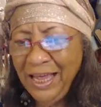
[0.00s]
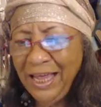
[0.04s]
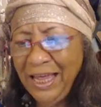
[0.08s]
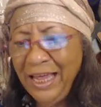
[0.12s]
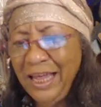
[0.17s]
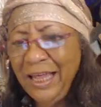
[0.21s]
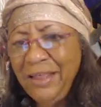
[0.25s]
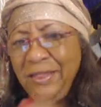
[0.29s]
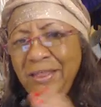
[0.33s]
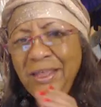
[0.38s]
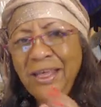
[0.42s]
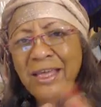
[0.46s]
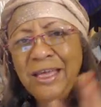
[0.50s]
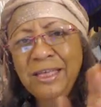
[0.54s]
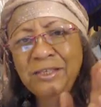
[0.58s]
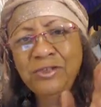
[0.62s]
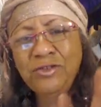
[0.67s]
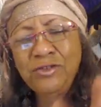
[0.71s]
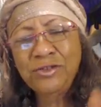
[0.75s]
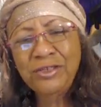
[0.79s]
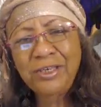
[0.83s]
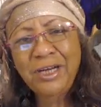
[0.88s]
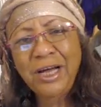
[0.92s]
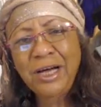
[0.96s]
In the
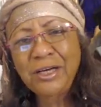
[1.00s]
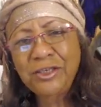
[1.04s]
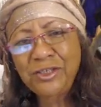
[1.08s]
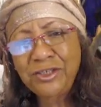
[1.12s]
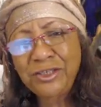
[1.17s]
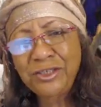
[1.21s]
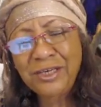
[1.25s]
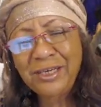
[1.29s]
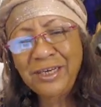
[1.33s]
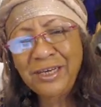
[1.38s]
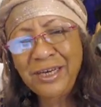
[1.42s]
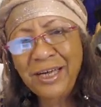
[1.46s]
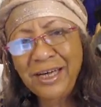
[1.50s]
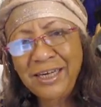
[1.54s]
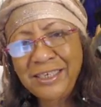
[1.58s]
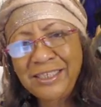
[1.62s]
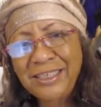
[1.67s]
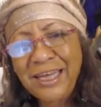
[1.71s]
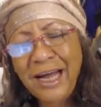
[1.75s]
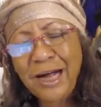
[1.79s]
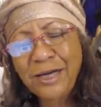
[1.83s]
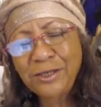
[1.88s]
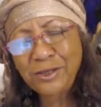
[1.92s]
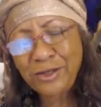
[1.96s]
introduction,
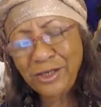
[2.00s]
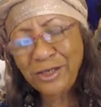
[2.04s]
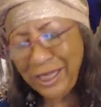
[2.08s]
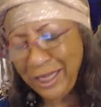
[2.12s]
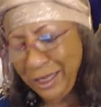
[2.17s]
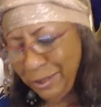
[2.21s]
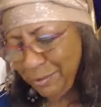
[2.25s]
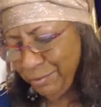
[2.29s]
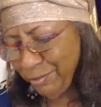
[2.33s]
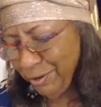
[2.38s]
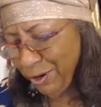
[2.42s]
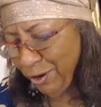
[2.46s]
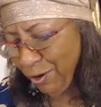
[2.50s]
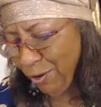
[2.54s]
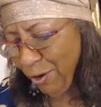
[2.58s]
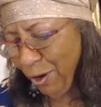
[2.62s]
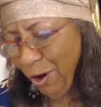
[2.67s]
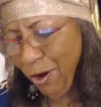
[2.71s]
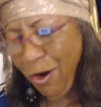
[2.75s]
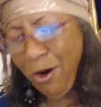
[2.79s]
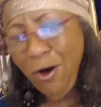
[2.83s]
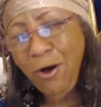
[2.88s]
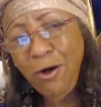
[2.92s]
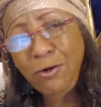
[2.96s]
Dr. Kimbrough
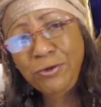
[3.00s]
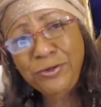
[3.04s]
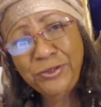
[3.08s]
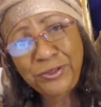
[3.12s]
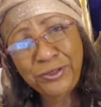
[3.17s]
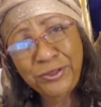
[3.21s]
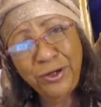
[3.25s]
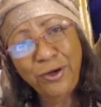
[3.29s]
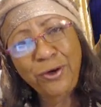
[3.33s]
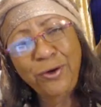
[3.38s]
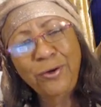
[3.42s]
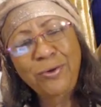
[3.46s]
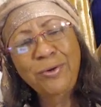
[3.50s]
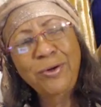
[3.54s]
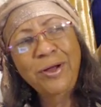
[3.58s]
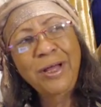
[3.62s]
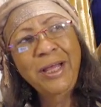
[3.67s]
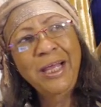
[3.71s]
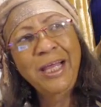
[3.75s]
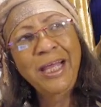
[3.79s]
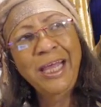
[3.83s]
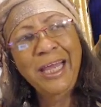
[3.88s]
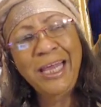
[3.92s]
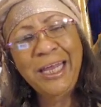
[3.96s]
also
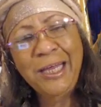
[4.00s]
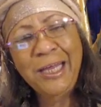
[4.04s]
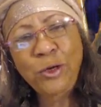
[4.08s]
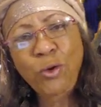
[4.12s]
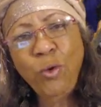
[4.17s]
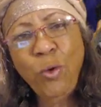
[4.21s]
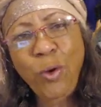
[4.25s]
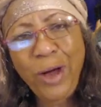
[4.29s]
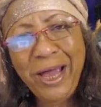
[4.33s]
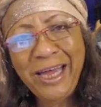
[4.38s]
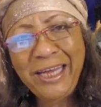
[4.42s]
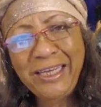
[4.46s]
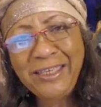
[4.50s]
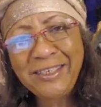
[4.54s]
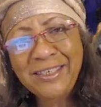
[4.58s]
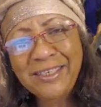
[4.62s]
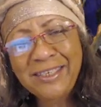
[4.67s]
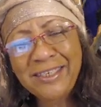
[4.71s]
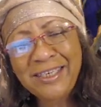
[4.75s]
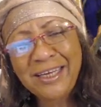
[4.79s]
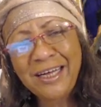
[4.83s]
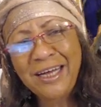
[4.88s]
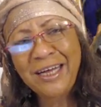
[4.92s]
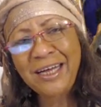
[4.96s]

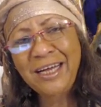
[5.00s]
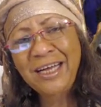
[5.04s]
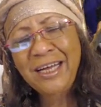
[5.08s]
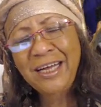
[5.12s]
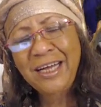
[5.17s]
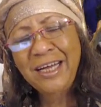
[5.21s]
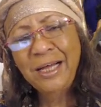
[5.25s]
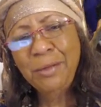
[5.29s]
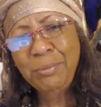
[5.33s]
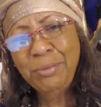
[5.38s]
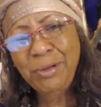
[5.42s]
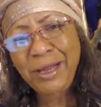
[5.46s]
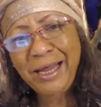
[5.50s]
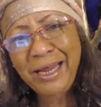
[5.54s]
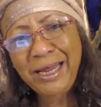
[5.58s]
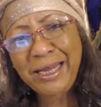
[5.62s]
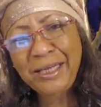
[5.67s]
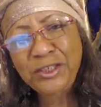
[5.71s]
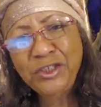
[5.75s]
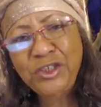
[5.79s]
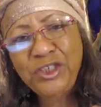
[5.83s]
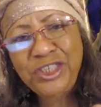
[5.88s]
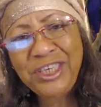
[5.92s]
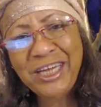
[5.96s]
equates
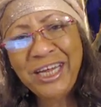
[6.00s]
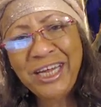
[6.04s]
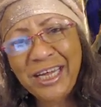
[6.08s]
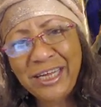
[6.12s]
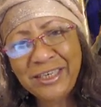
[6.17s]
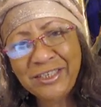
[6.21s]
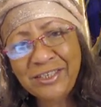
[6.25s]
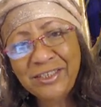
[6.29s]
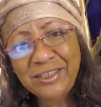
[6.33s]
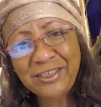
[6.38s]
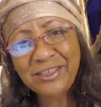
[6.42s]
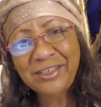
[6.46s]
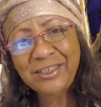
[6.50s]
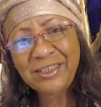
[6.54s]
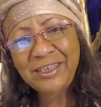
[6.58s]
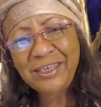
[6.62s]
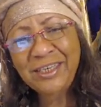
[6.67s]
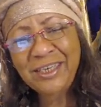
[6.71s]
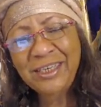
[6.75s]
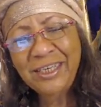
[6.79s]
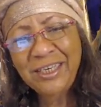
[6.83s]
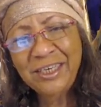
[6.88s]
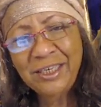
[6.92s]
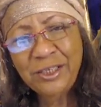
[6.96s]
playing chess
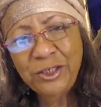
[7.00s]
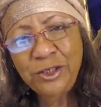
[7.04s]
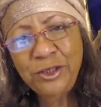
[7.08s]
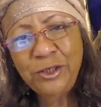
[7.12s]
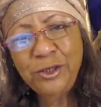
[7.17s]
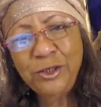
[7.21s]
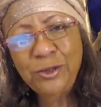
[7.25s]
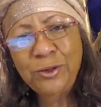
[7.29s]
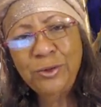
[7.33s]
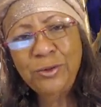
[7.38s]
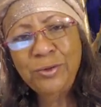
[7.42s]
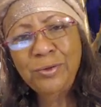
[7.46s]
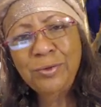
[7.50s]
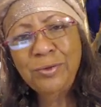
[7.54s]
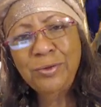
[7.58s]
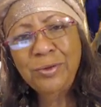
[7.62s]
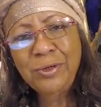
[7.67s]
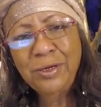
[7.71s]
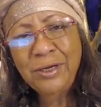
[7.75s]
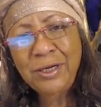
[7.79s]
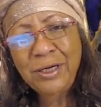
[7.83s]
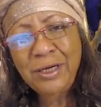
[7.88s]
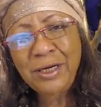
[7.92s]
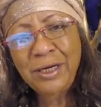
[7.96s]
to
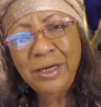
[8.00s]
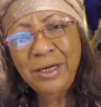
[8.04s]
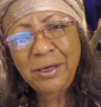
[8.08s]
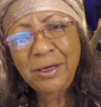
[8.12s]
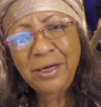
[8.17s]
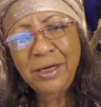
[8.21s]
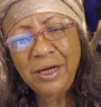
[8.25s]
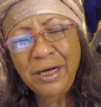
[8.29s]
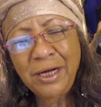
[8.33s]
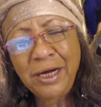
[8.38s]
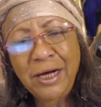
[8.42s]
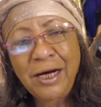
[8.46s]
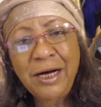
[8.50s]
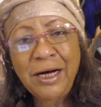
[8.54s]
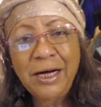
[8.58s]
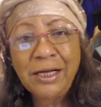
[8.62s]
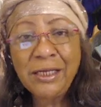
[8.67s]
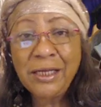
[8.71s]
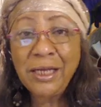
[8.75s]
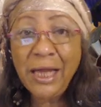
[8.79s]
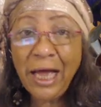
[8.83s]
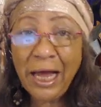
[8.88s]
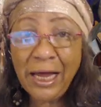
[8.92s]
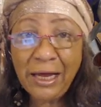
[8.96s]

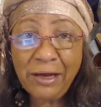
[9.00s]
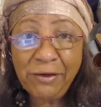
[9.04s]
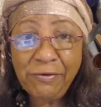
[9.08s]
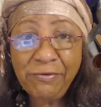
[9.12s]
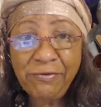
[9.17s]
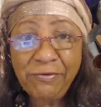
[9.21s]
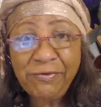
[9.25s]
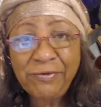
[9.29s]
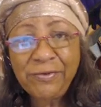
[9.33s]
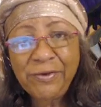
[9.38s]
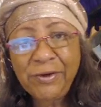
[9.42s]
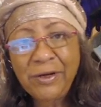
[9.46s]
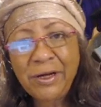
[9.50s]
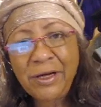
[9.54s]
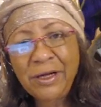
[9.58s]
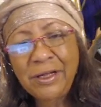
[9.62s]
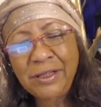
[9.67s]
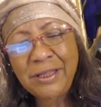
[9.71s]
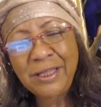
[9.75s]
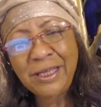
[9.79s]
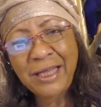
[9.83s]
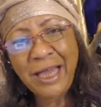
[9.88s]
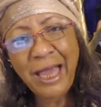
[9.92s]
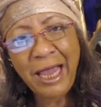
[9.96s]
life,
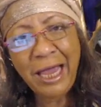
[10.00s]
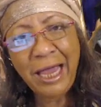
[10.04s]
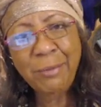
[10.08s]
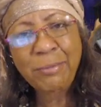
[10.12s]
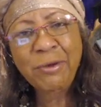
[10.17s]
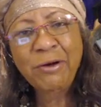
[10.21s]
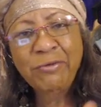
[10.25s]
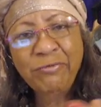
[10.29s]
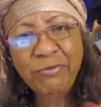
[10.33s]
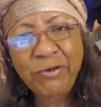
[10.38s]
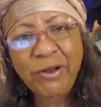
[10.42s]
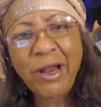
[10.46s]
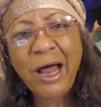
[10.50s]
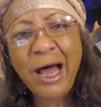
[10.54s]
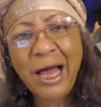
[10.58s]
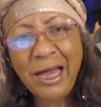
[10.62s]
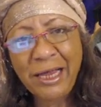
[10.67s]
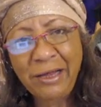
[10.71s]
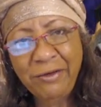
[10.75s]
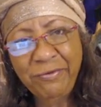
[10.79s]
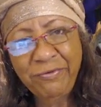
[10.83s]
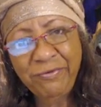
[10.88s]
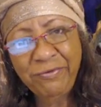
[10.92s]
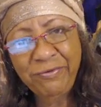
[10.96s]
the game of
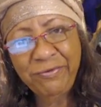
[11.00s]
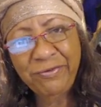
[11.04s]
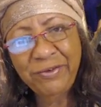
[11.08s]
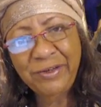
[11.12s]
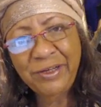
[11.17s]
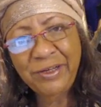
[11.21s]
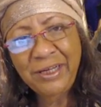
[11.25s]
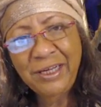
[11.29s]
life.